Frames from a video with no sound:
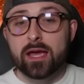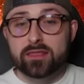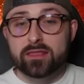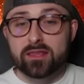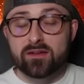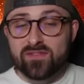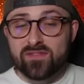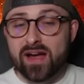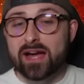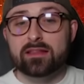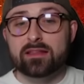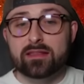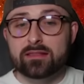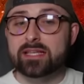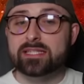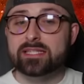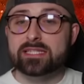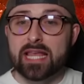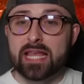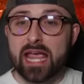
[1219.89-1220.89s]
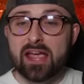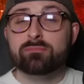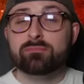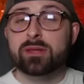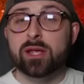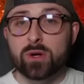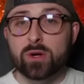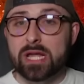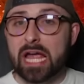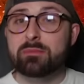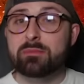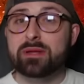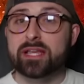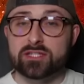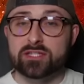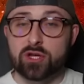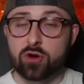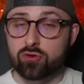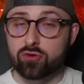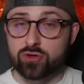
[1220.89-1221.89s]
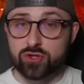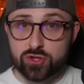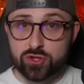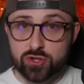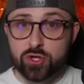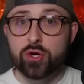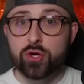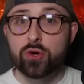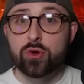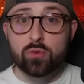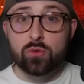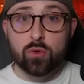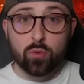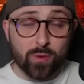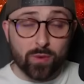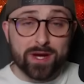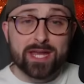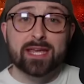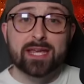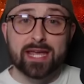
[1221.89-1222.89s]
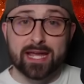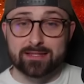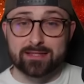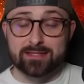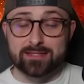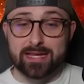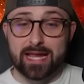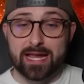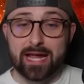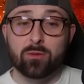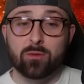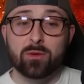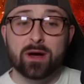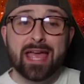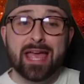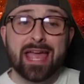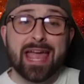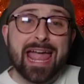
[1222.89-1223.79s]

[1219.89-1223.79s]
the fact that this FPL game week is across 2 weekends now,